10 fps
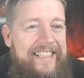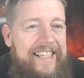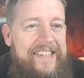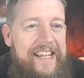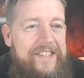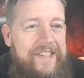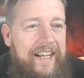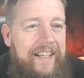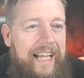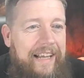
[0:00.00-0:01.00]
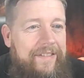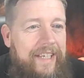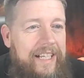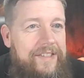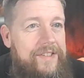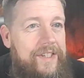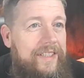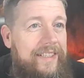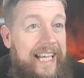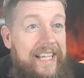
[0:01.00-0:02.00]
that skull have glasses on?
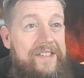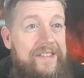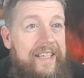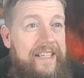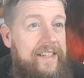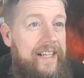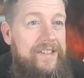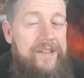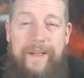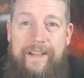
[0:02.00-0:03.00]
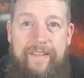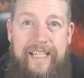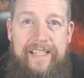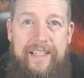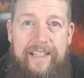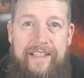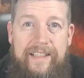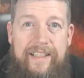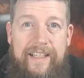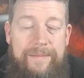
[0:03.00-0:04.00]
Yes. Yes, it does. So it can read.
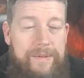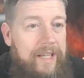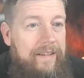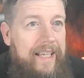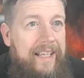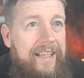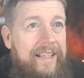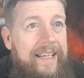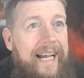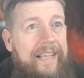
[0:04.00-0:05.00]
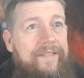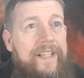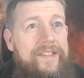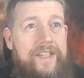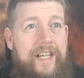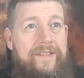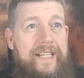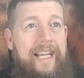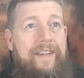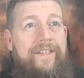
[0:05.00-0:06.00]
Absolutely. Dave doesn't, though.
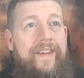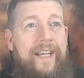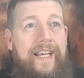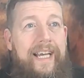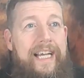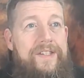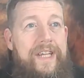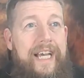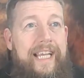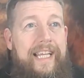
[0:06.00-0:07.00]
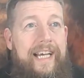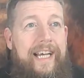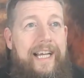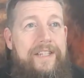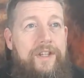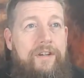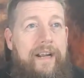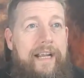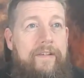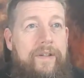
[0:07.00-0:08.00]
Dave has has the
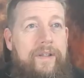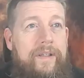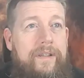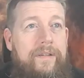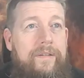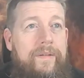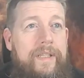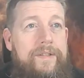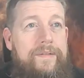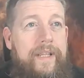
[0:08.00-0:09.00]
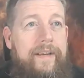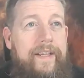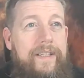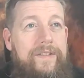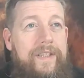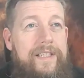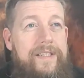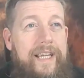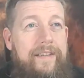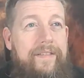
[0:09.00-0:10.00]
crown on, which there he is. There's
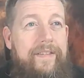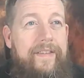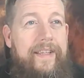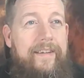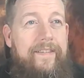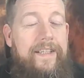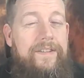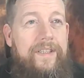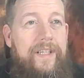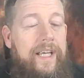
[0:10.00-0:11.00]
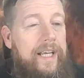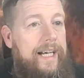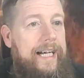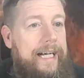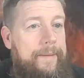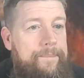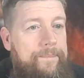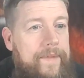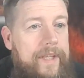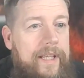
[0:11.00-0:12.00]
Dave. There he is. I
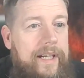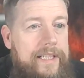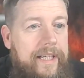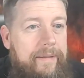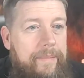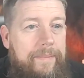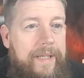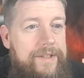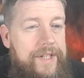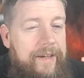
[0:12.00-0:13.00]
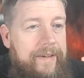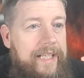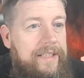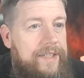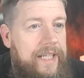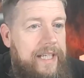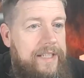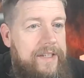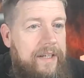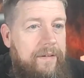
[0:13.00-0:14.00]
dug him up years ago, and he's
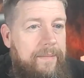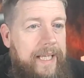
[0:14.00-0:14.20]
stuck with me.